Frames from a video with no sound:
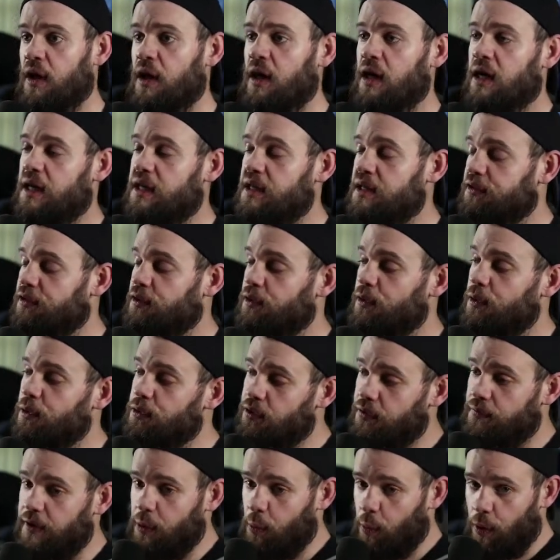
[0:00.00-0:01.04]
He
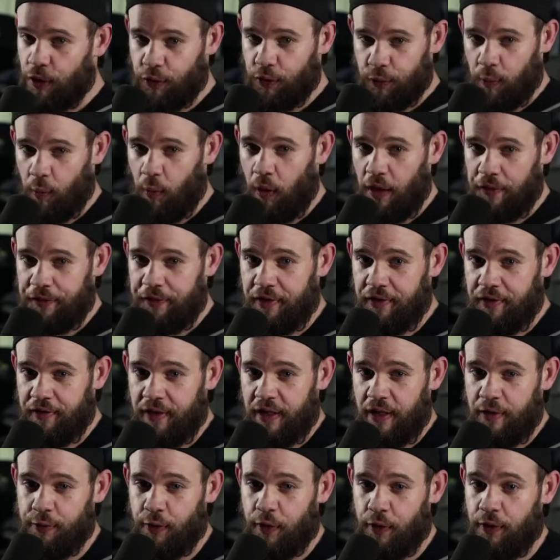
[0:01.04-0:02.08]
exclusively worked with Walt
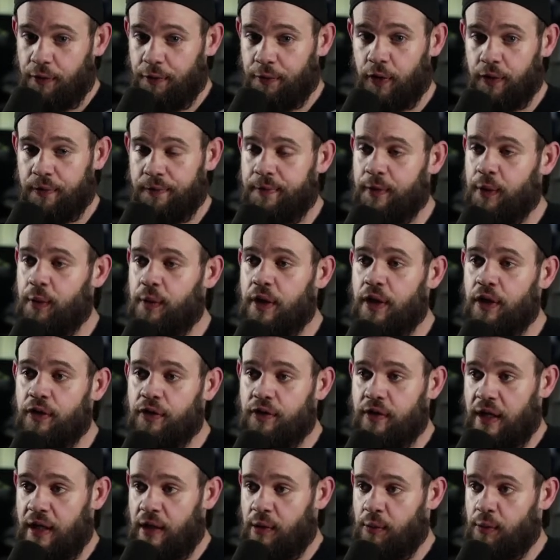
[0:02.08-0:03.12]
Disney for the first few
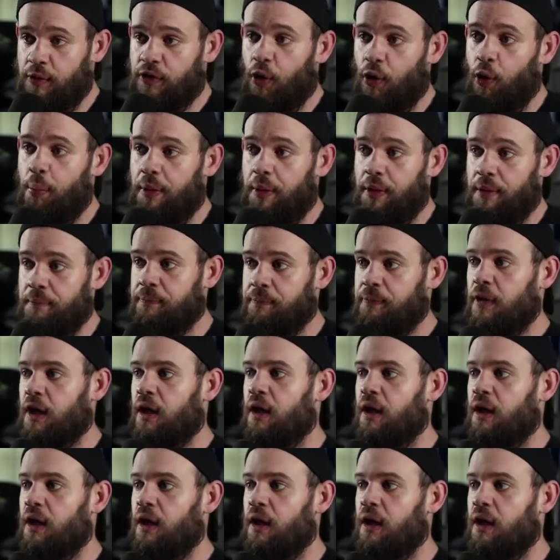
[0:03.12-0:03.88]
years that he was open.